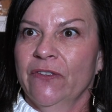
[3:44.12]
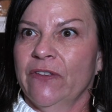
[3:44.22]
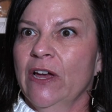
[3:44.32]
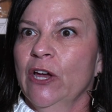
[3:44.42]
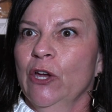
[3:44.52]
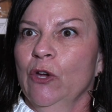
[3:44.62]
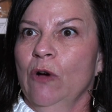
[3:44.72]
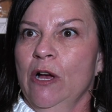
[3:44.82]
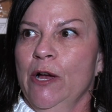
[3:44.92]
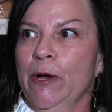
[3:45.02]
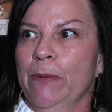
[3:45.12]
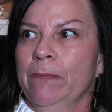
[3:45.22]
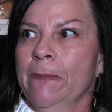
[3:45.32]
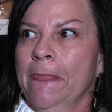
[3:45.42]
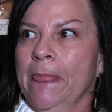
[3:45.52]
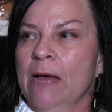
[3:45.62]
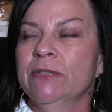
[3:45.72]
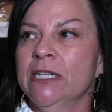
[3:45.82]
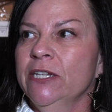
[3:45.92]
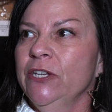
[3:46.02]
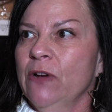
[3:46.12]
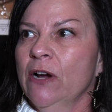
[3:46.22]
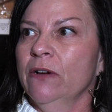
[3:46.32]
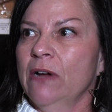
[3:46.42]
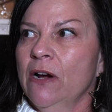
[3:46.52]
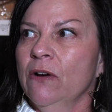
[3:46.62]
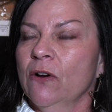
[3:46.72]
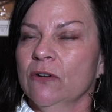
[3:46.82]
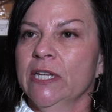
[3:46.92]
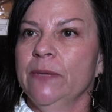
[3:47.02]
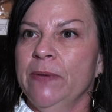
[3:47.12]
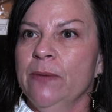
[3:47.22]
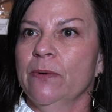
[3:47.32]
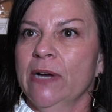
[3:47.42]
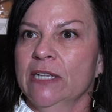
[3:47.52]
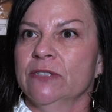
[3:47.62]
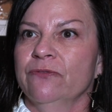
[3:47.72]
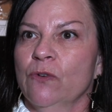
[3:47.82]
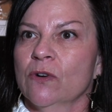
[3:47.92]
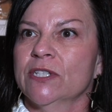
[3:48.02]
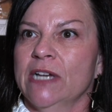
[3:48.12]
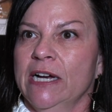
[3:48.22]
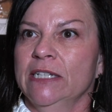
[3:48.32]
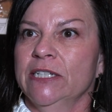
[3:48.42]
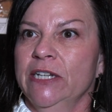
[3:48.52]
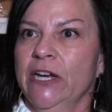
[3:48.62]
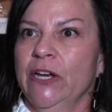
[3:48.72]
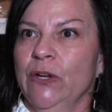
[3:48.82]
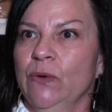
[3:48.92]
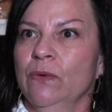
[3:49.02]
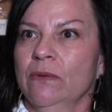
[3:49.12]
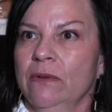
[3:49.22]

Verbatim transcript: so um, I'm telling you, our, our early people had some foresight to know,